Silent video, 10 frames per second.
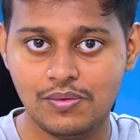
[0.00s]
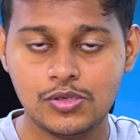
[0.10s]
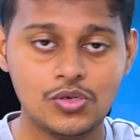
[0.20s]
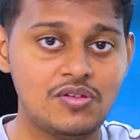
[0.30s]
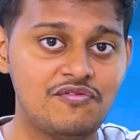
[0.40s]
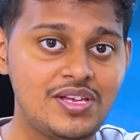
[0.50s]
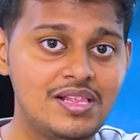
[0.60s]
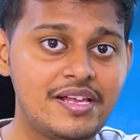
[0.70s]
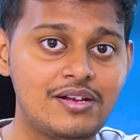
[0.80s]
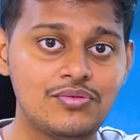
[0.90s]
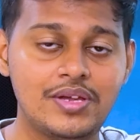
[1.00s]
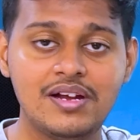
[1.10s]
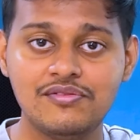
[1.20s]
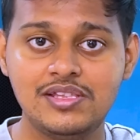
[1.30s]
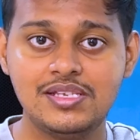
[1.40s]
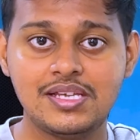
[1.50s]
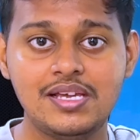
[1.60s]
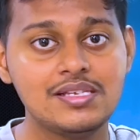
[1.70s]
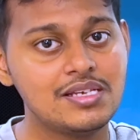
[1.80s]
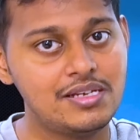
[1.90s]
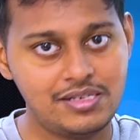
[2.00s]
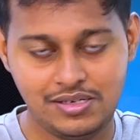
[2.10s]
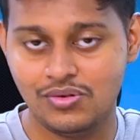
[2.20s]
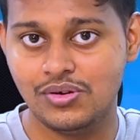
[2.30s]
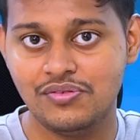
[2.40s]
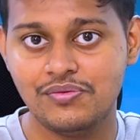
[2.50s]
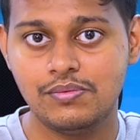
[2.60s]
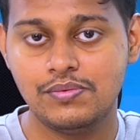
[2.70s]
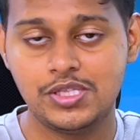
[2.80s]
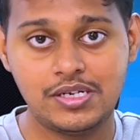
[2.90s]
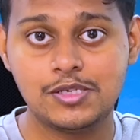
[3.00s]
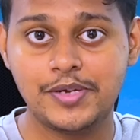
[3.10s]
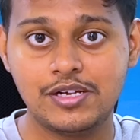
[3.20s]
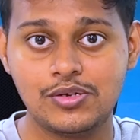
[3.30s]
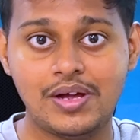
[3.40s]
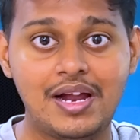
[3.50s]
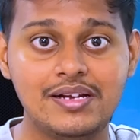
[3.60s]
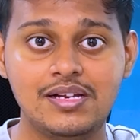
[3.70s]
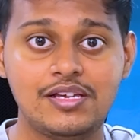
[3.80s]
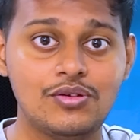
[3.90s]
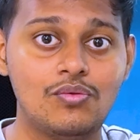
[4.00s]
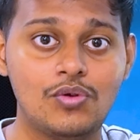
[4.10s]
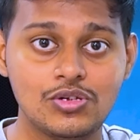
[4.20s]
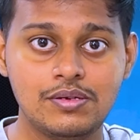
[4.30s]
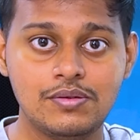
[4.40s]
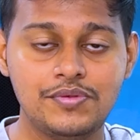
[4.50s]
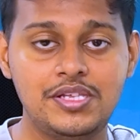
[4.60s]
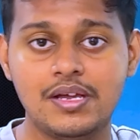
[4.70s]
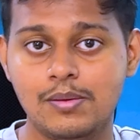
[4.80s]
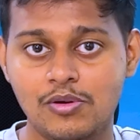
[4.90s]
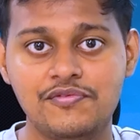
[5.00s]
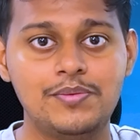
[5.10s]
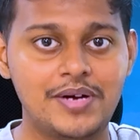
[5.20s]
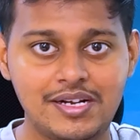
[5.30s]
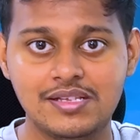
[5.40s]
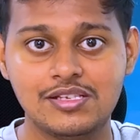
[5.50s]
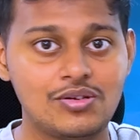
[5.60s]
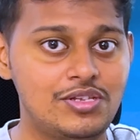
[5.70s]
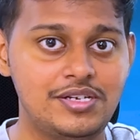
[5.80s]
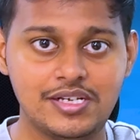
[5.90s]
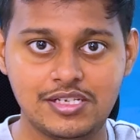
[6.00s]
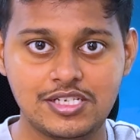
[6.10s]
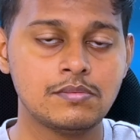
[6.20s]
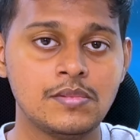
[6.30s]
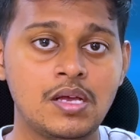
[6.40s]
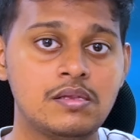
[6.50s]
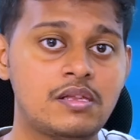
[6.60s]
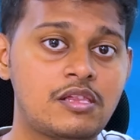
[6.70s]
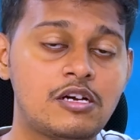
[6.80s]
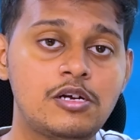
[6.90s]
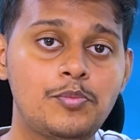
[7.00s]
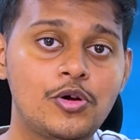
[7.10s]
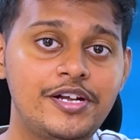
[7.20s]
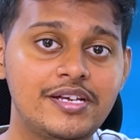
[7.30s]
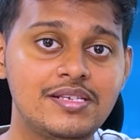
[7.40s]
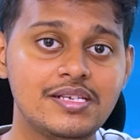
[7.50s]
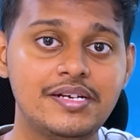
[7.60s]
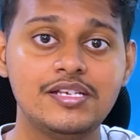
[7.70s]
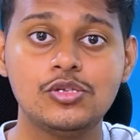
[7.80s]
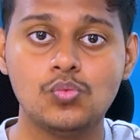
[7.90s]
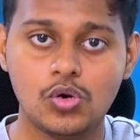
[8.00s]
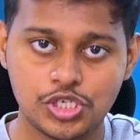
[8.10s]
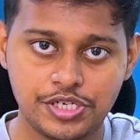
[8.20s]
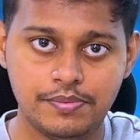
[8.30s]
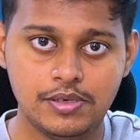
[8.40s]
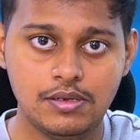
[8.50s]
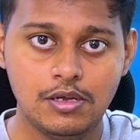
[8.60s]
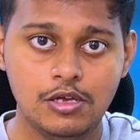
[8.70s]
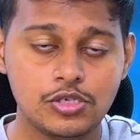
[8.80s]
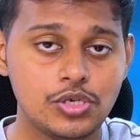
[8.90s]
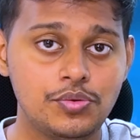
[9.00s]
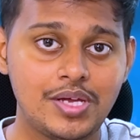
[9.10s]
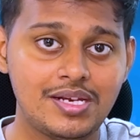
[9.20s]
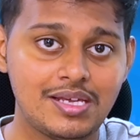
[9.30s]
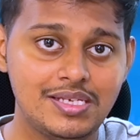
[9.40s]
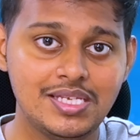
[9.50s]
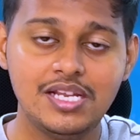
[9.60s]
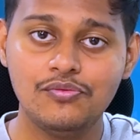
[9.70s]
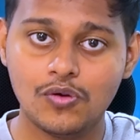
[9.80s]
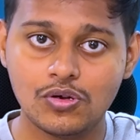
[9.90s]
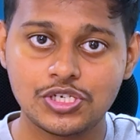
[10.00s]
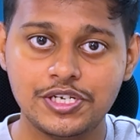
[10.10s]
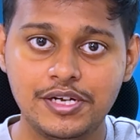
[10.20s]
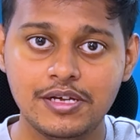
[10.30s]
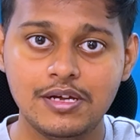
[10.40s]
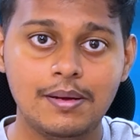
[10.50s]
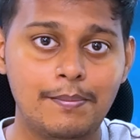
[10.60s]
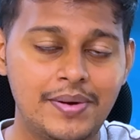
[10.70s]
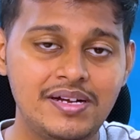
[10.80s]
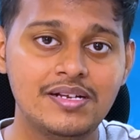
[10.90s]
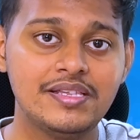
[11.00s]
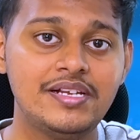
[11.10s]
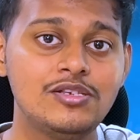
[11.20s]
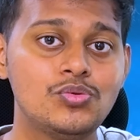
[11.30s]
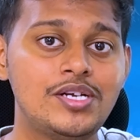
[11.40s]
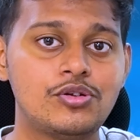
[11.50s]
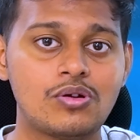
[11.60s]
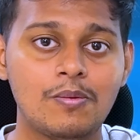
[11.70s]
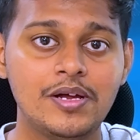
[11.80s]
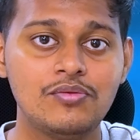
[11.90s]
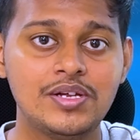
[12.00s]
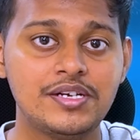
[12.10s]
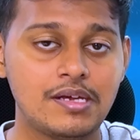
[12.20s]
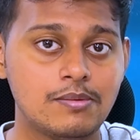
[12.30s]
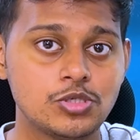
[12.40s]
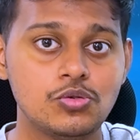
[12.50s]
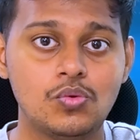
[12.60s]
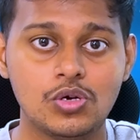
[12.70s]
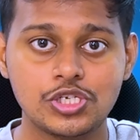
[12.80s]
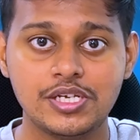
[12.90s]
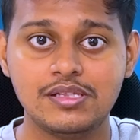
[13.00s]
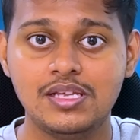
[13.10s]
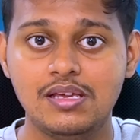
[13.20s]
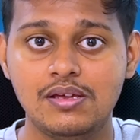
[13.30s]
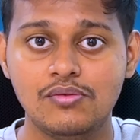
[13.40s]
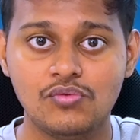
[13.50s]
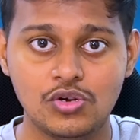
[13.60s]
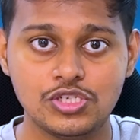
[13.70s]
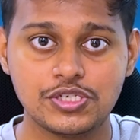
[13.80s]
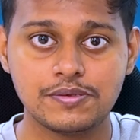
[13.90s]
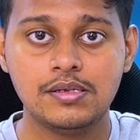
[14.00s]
So the feel that you get with this case is good with respect to handling your watch with the help of the buttons or the touch. The third point is it is washable. So you can easily wash it, but there is one drawback when it comes to washing the watch.